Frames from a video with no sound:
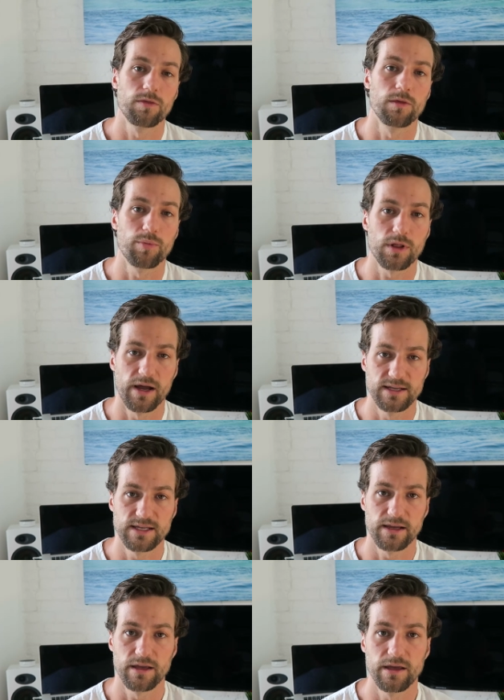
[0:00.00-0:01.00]
the
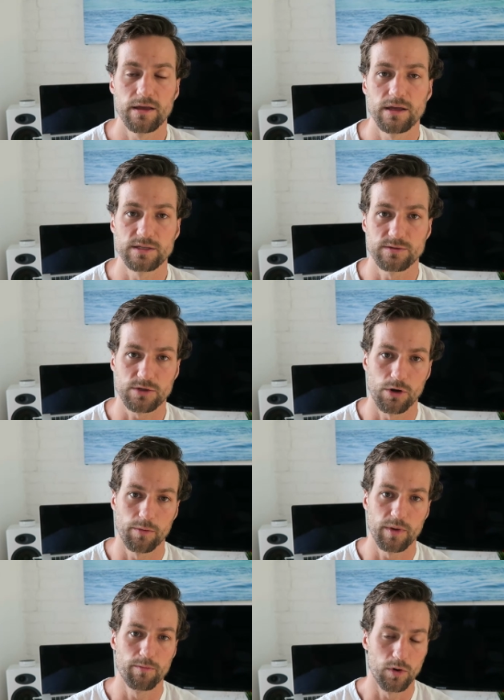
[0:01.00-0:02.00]
clients I get is going
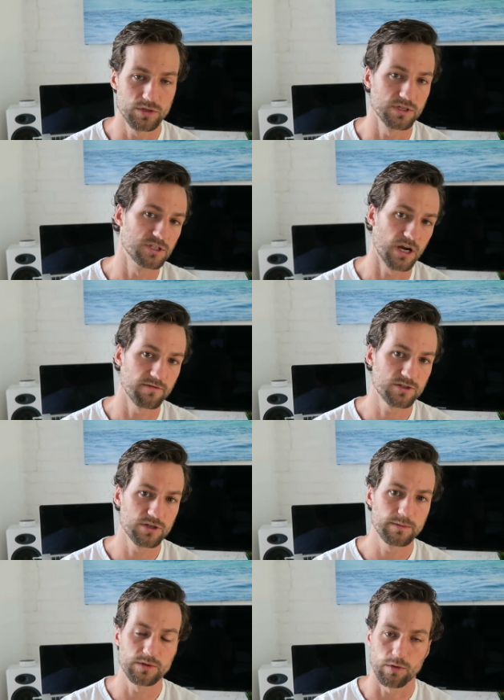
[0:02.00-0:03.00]
to be mostly
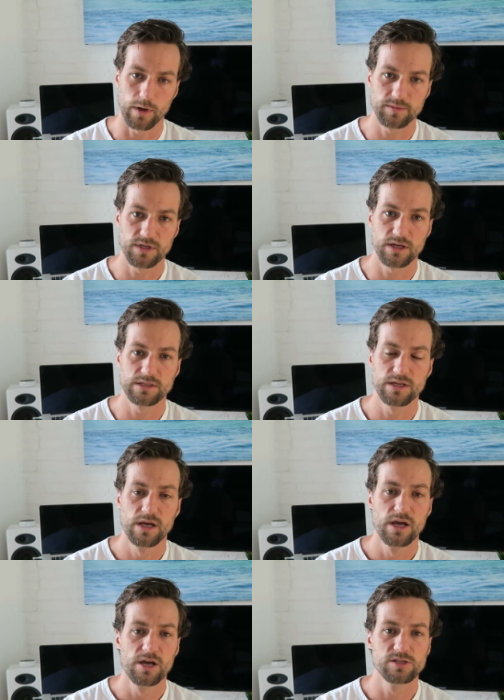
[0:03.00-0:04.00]
JavaScript or websites.
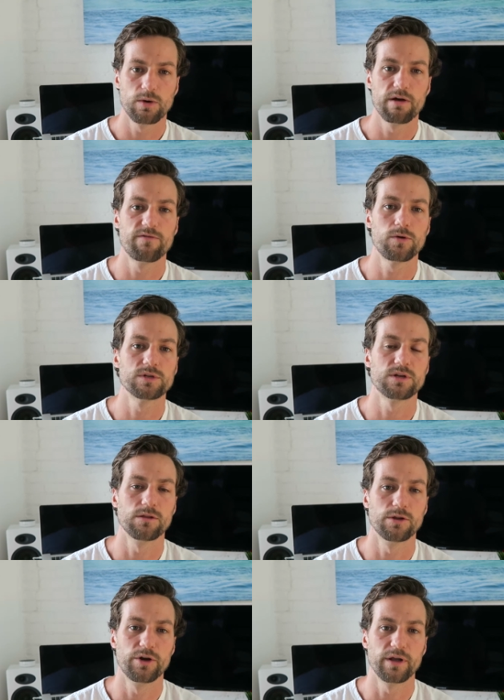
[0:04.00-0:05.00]
So I focus
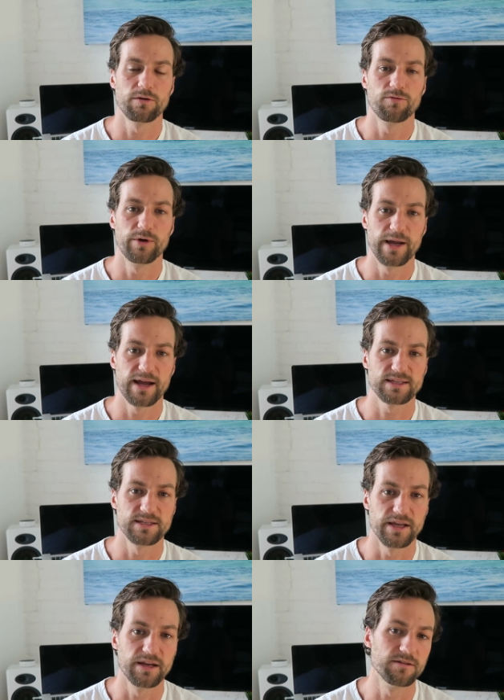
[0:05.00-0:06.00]
on learning
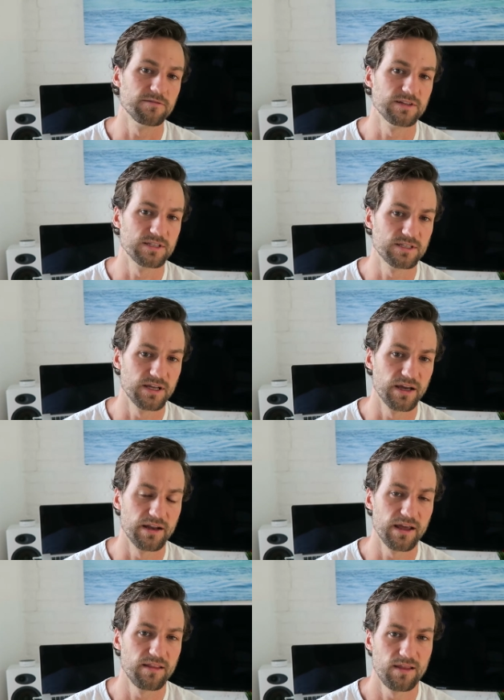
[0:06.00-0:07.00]
React Native
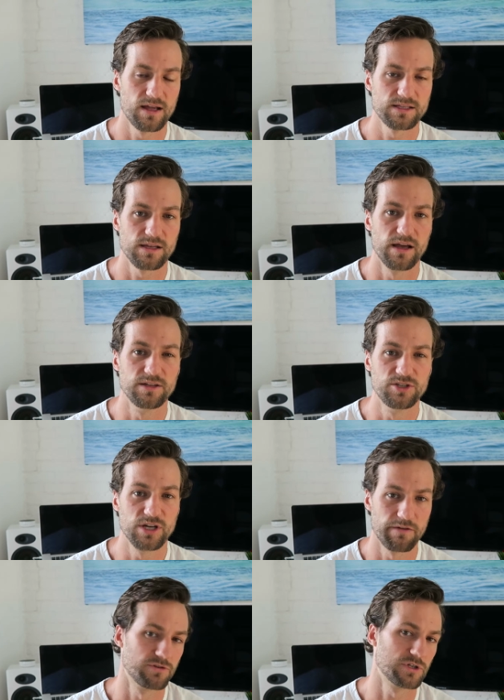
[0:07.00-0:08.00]
instead, and that's a
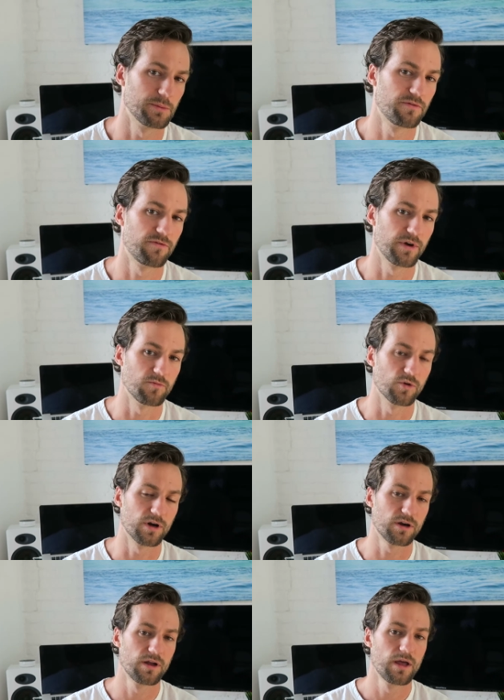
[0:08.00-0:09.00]
JavaScript
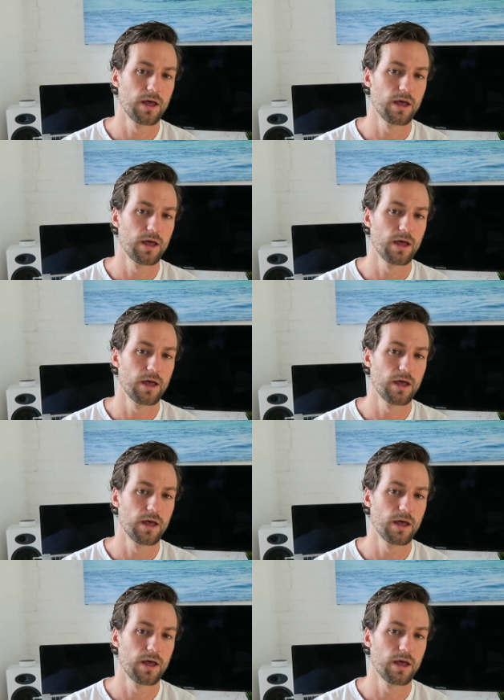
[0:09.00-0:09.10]
framework